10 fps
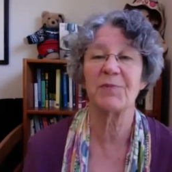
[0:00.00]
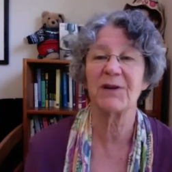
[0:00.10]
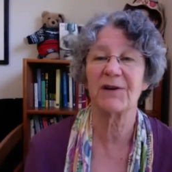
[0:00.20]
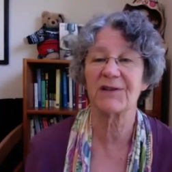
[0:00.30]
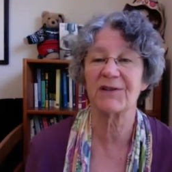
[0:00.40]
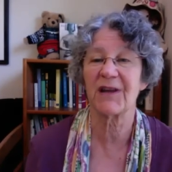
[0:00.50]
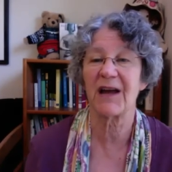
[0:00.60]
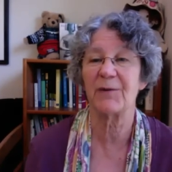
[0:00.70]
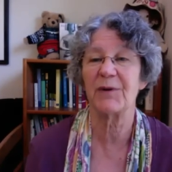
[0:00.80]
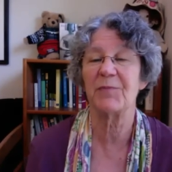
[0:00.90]
because
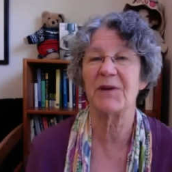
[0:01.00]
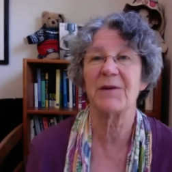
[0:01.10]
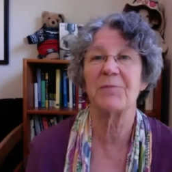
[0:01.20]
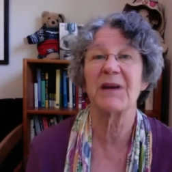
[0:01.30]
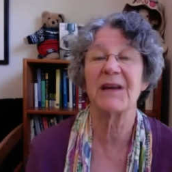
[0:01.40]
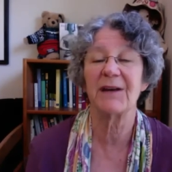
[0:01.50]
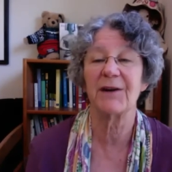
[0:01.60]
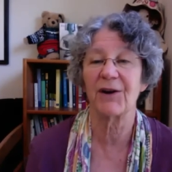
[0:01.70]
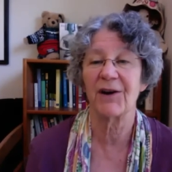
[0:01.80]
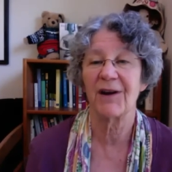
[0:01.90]
I would be a
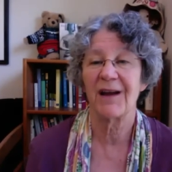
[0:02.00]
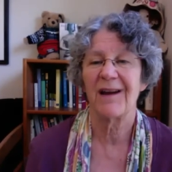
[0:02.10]
beginner,